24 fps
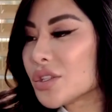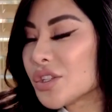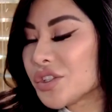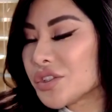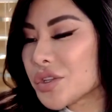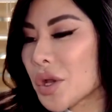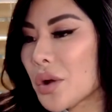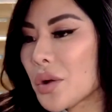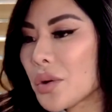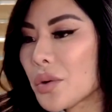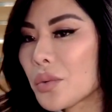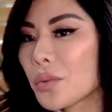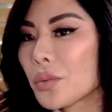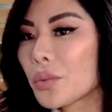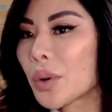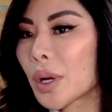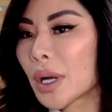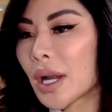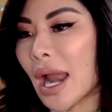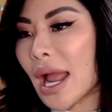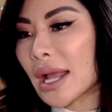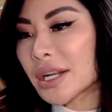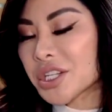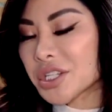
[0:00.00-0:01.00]
So we're
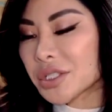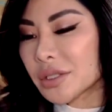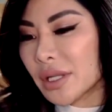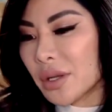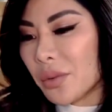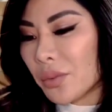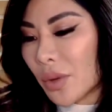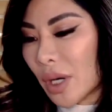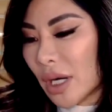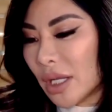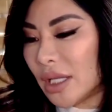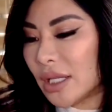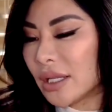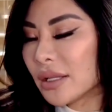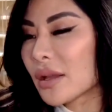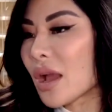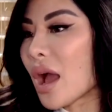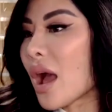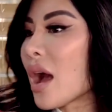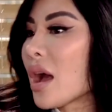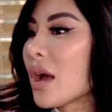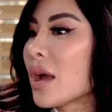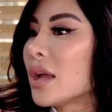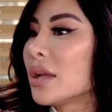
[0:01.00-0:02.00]
actually working
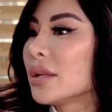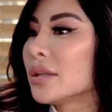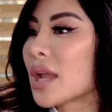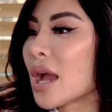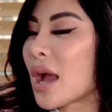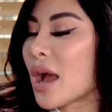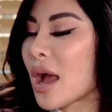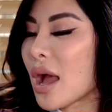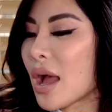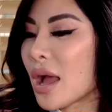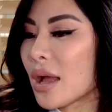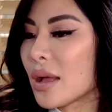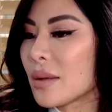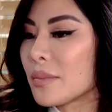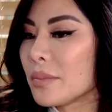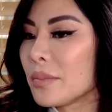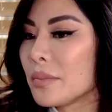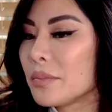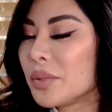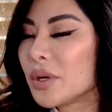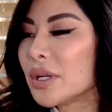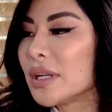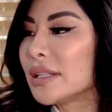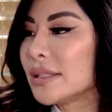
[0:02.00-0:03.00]
on um,
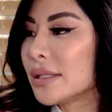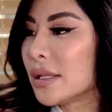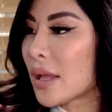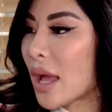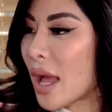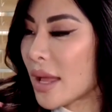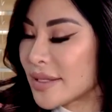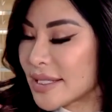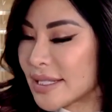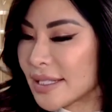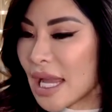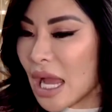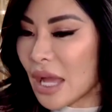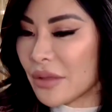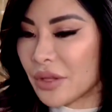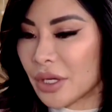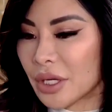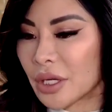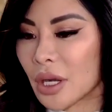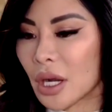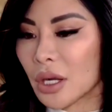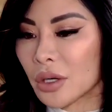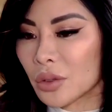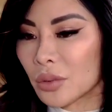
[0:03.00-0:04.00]
putting
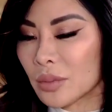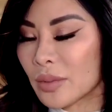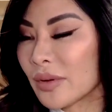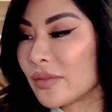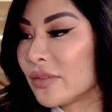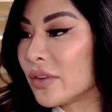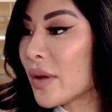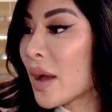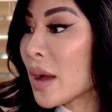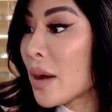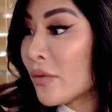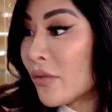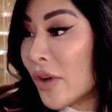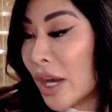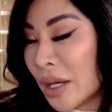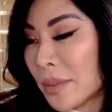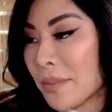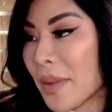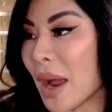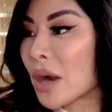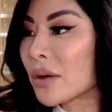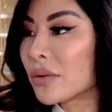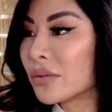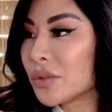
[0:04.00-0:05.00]
together a group of, of very
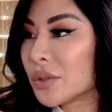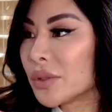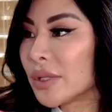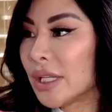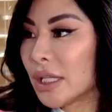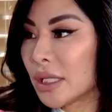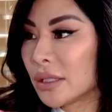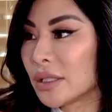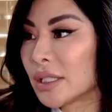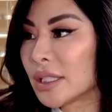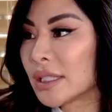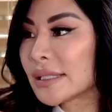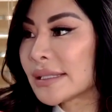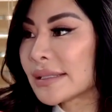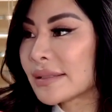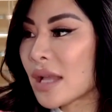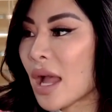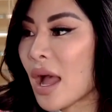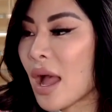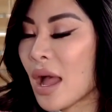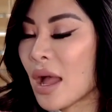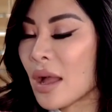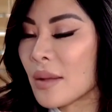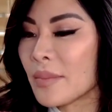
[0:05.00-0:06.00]
powerful healers,
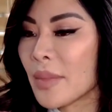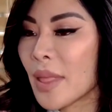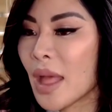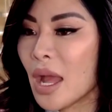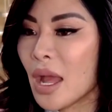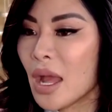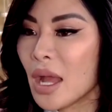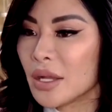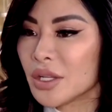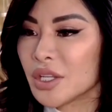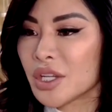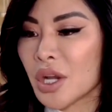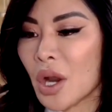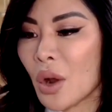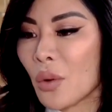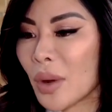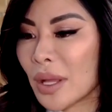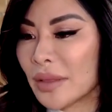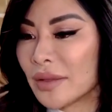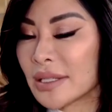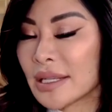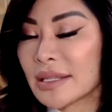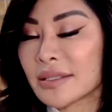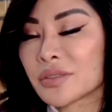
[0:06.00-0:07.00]
um, you know,
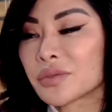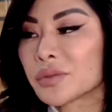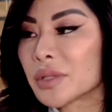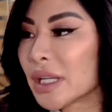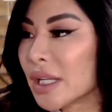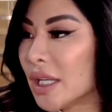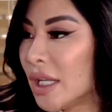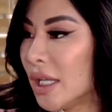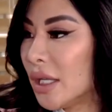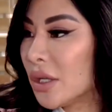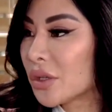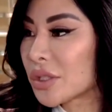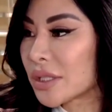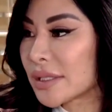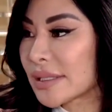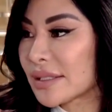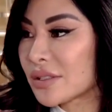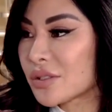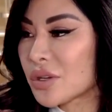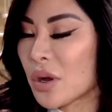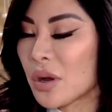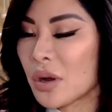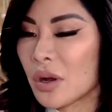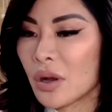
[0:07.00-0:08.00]
whether that's Reiki,
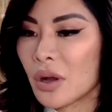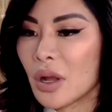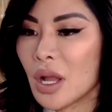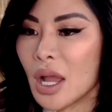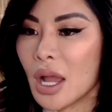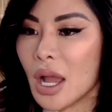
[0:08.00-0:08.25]
Crystal,